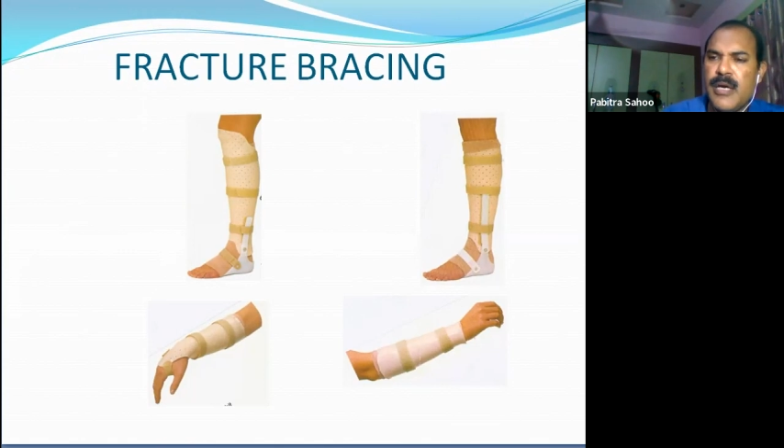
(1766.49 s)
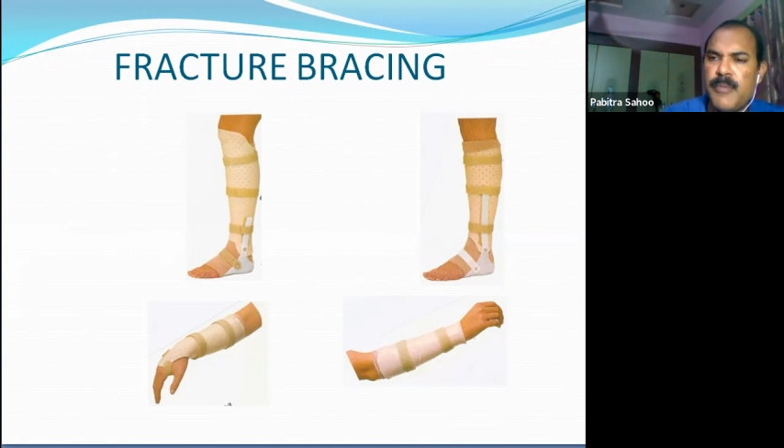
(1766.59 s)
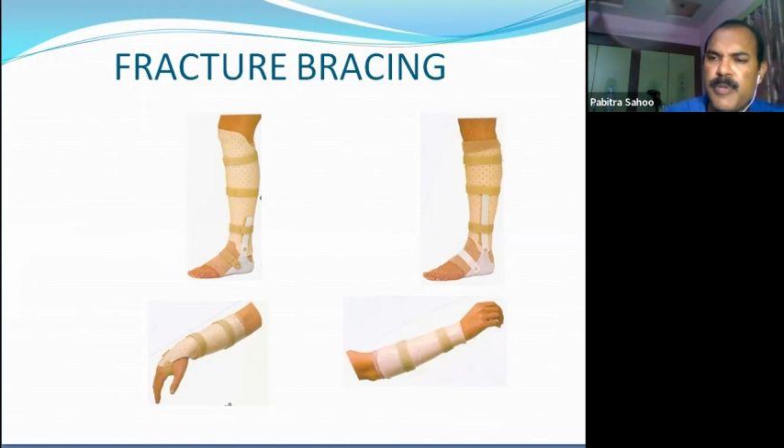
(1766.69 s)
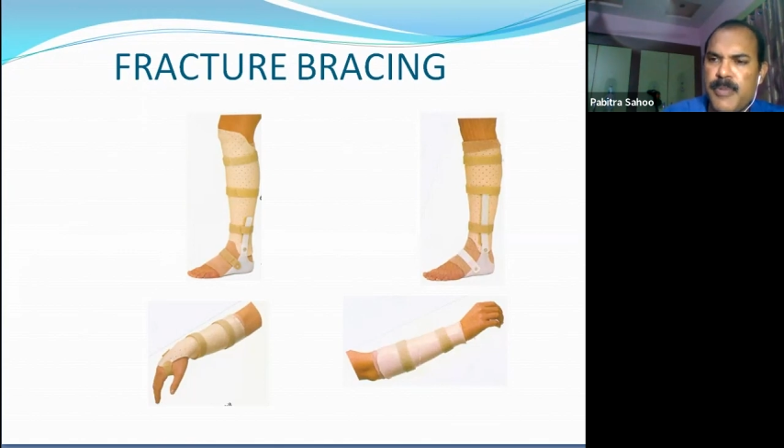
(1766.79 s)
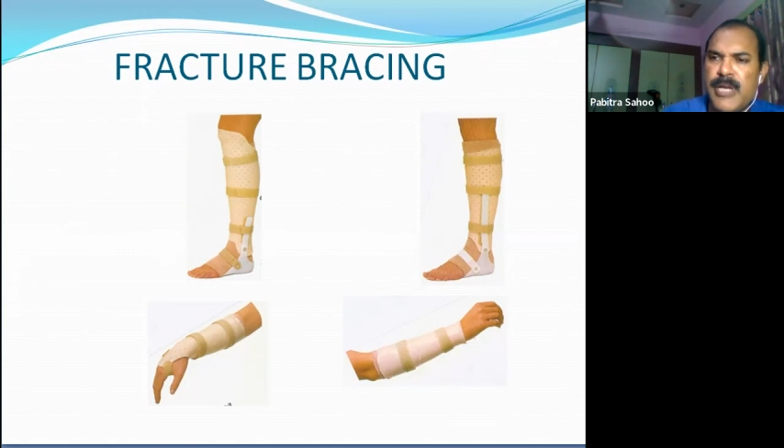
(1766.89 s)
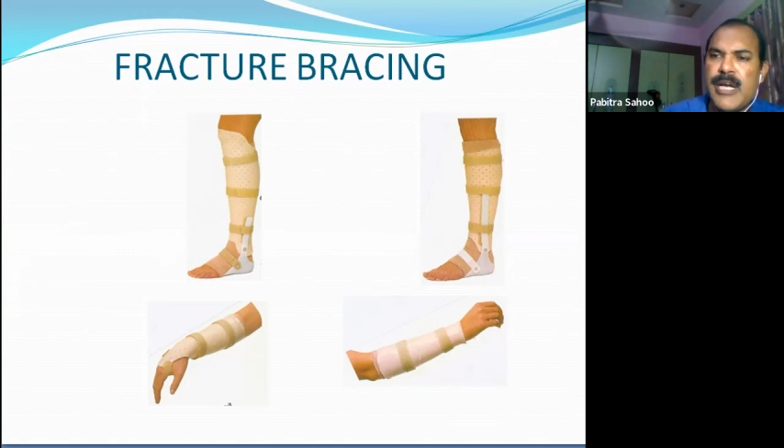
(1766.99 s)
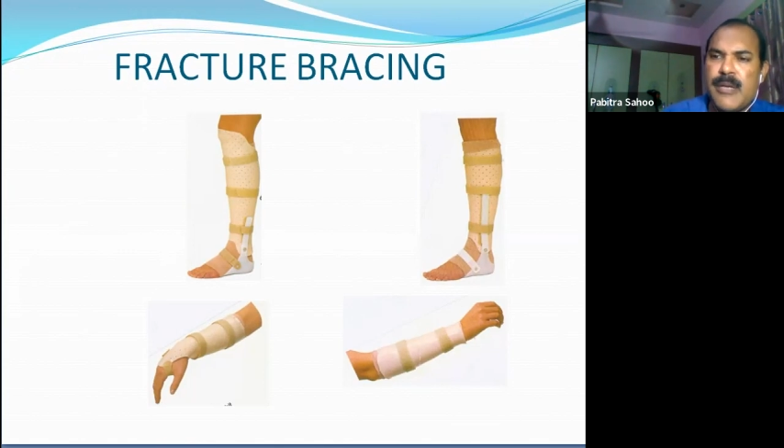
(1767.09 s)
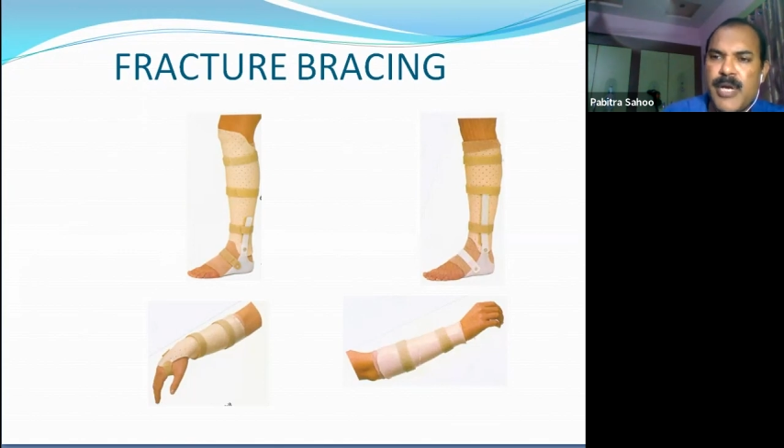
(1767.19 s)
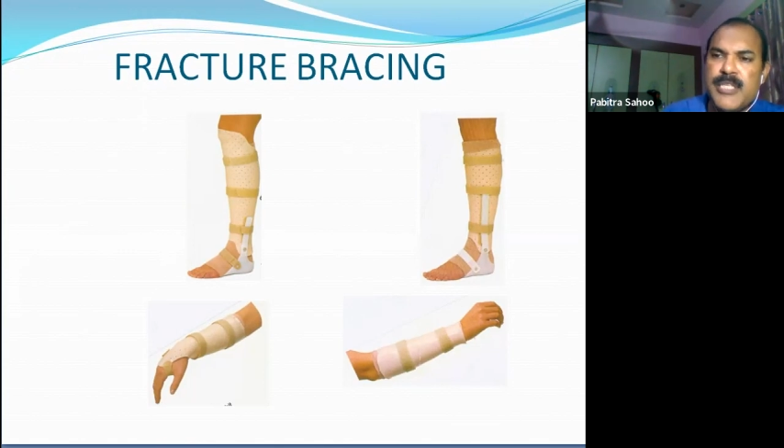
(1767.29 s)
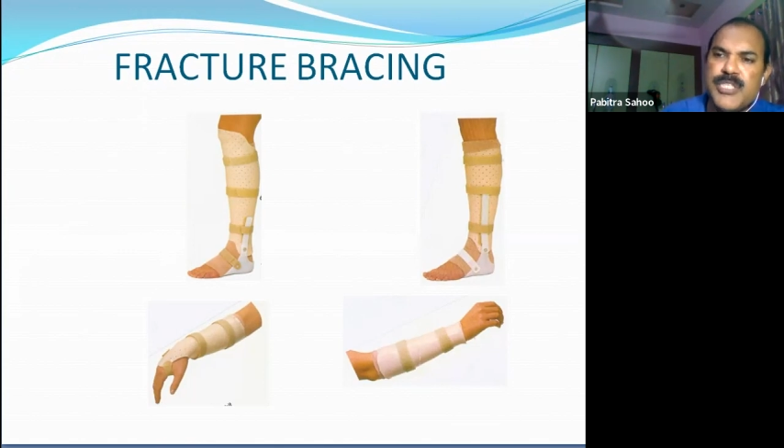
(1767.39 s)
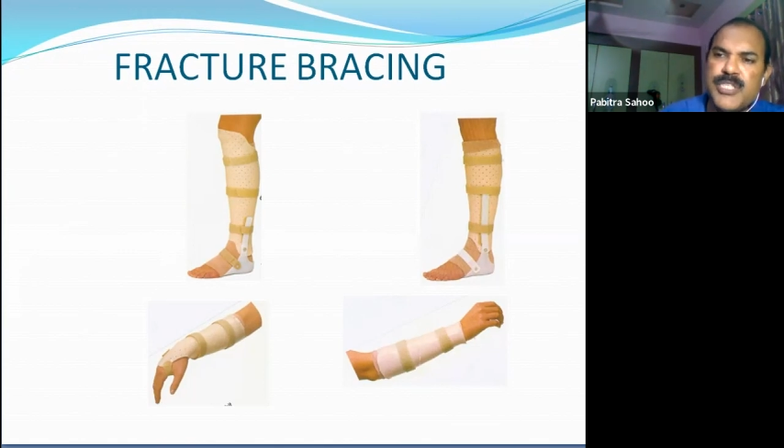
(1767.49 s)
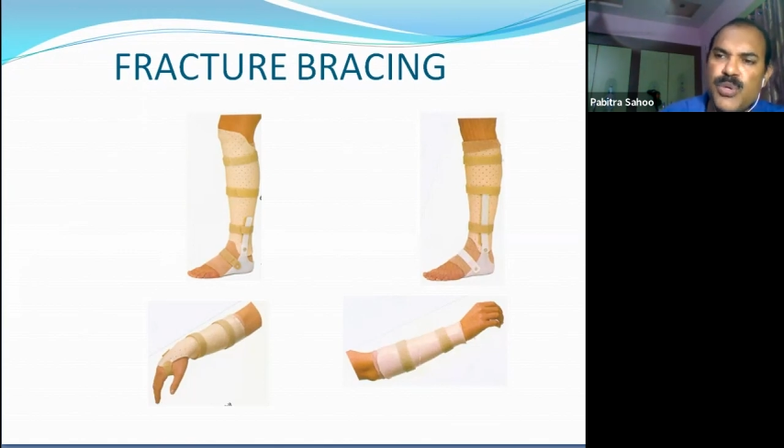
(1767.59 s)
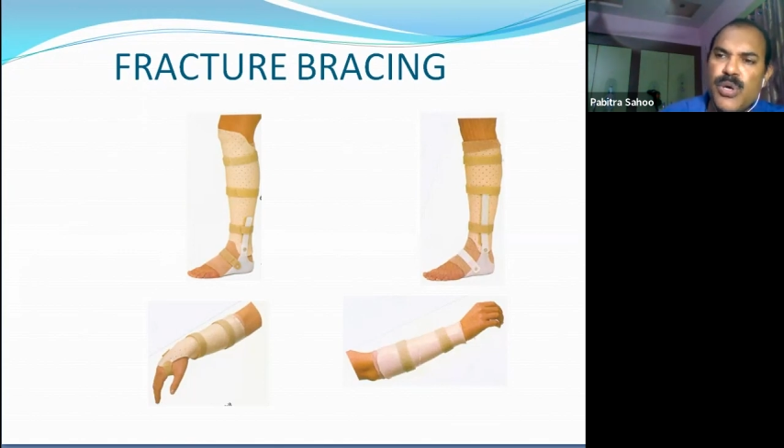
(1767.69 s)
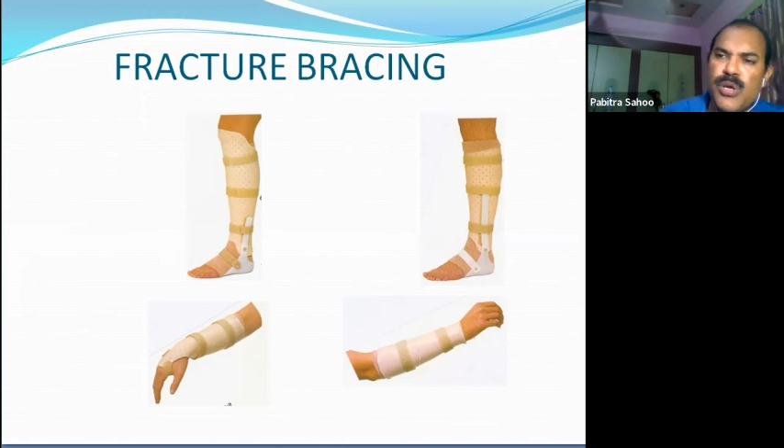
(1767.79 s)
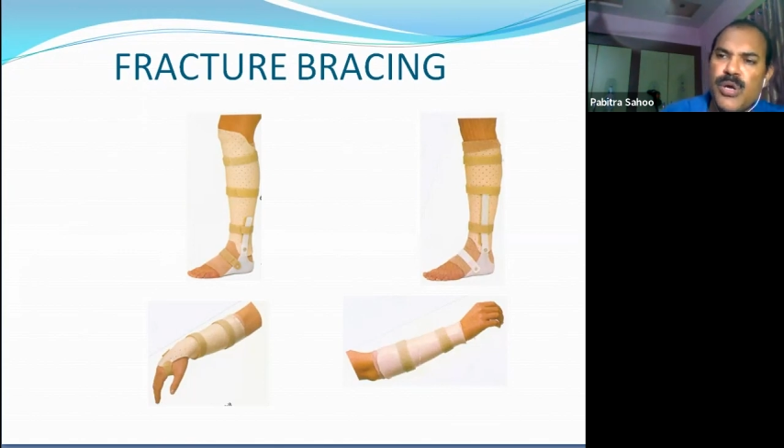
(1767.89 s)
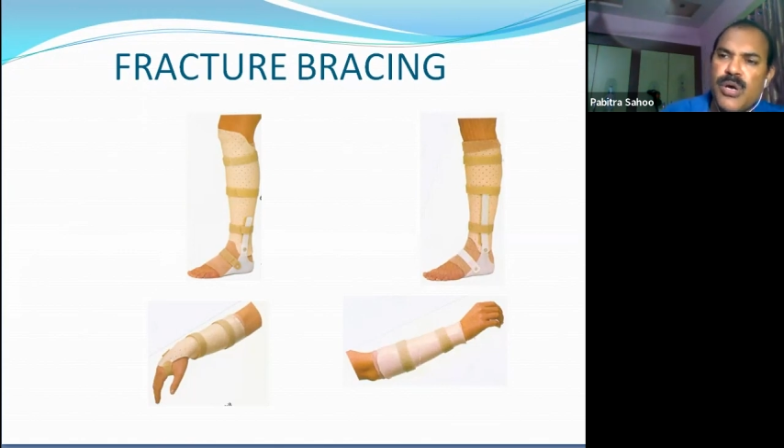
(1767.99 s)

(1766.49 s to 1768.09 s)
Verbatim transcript: uh, preparing, advising your